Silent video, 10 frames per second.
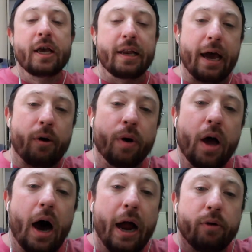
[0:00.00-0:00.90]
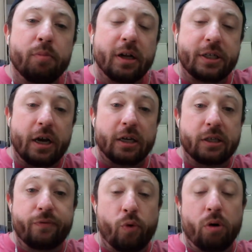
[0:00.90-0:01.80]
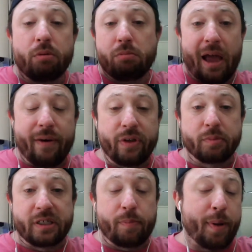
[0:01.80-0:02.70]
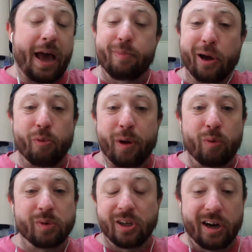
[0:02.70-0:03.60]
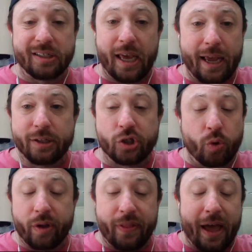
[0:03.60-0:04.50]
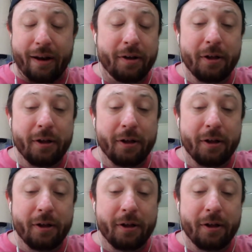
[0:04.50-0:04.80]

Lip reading: Now, hiring Monty Austin for it, having him sit back, Michael Bidwill was on his hands during that,